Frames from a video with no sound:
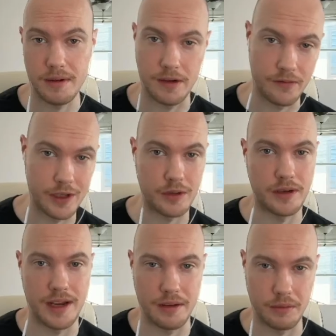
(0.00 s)
an official
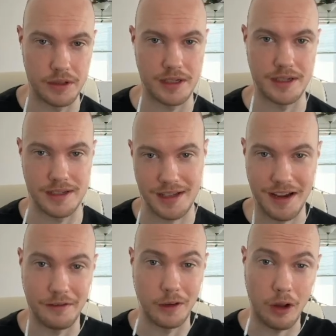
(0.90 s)
name, which is
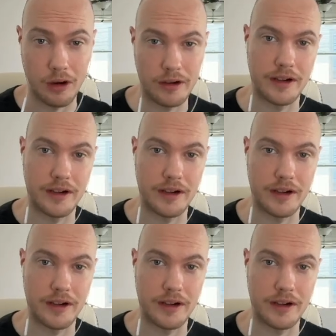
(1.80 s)
kind of a longer